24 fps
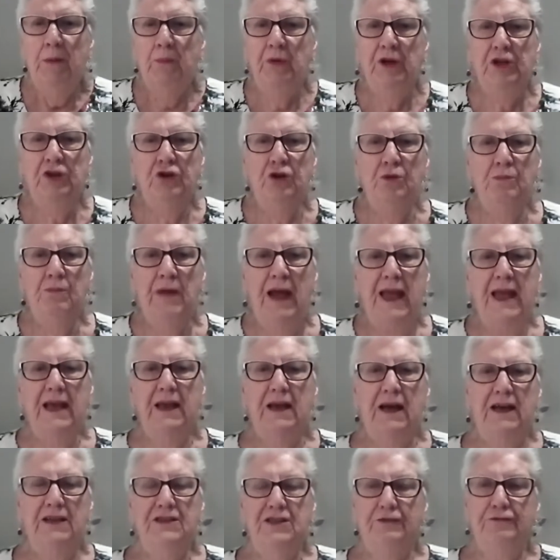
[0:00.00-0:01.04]
When you make
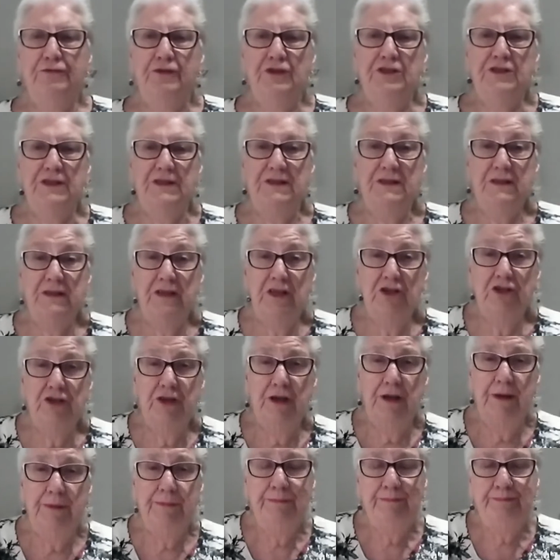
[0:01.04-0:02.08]
a different
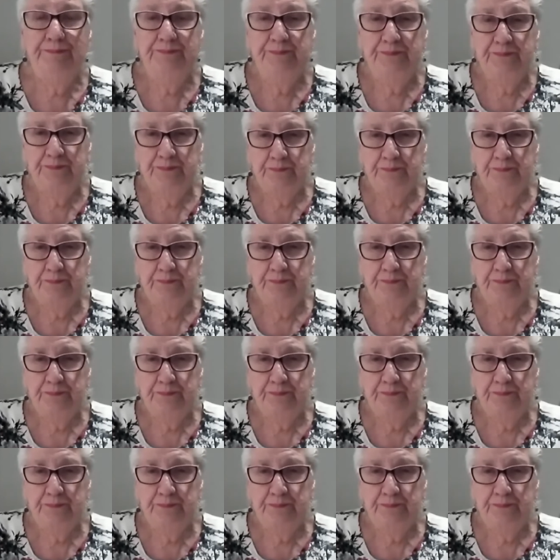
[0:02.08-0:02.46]
decision,